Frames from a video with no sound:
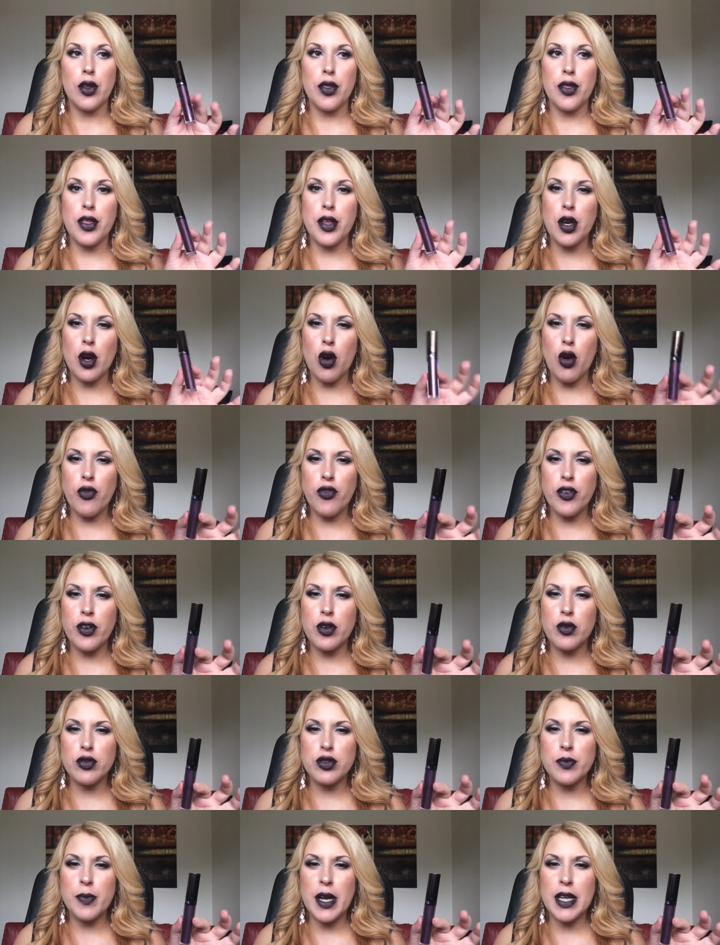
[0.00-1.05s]
the Ofra
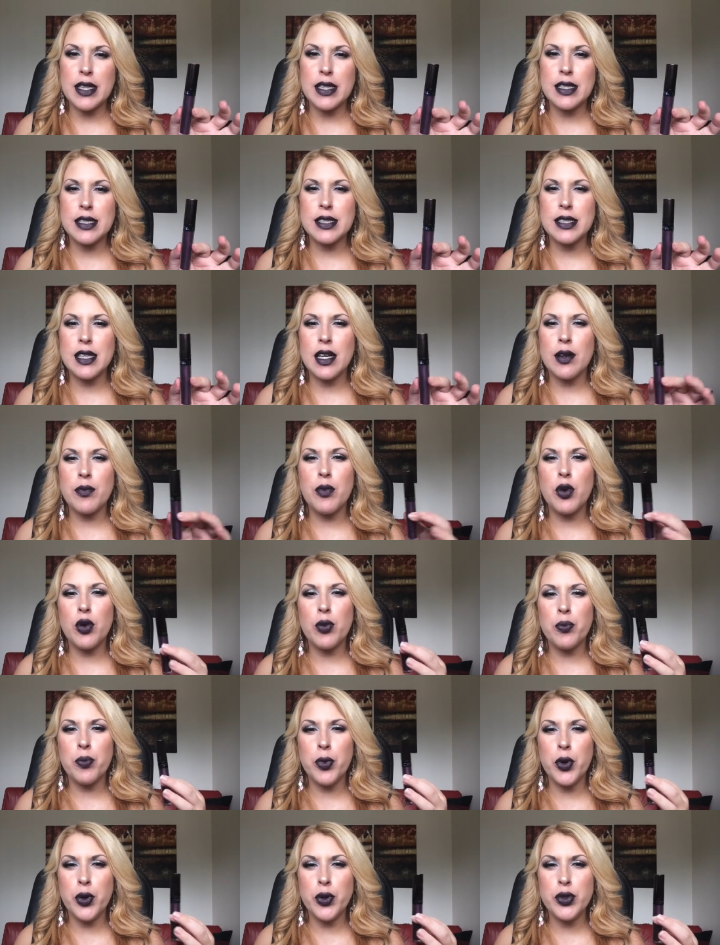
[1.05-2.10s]
Cosmetics, they are
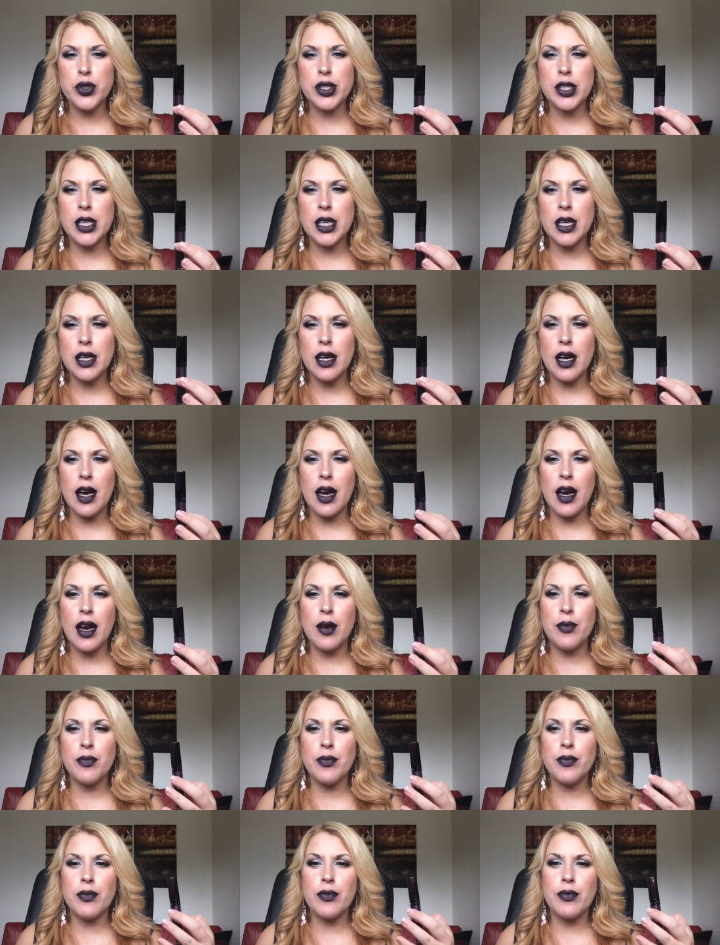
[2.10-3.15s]
more moussey,
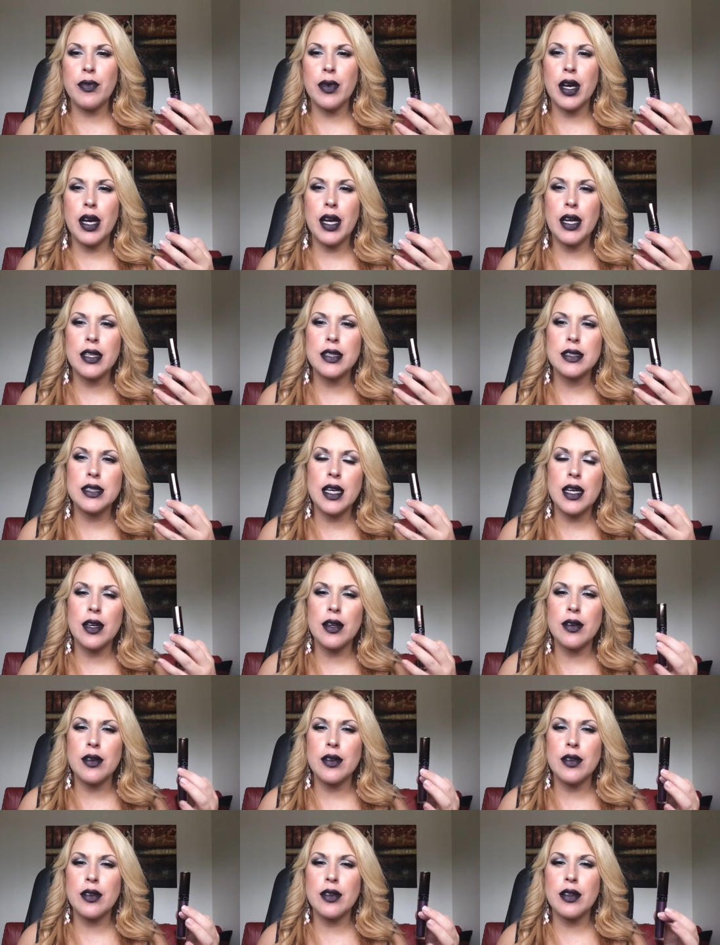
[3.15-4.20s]
and
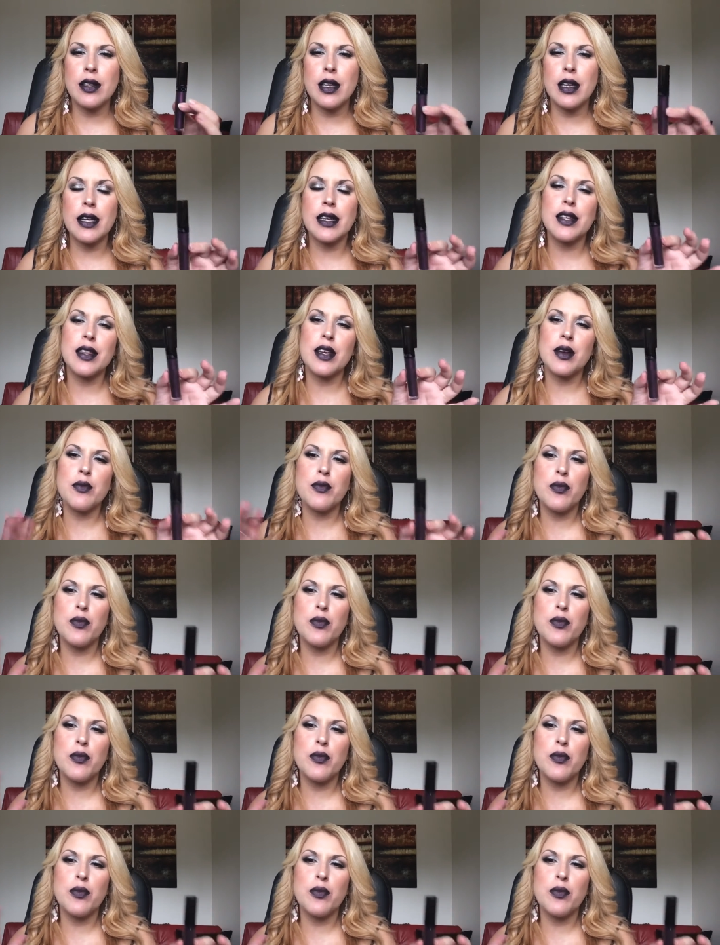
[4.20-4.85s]
like they're